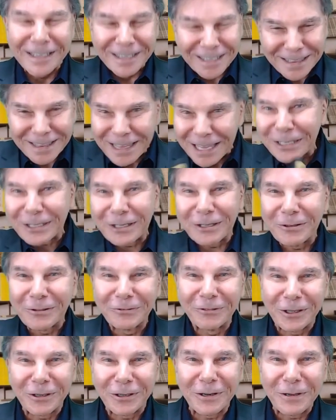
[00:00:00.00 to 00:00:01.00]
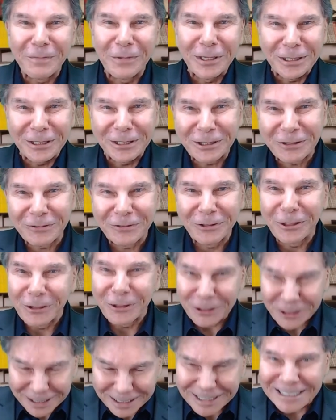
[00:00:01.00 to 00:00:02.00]
Thank you very much for your
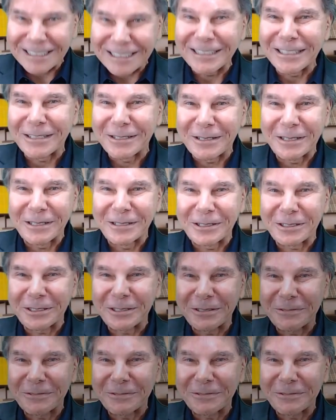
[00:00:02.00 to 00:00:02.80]
kind attention.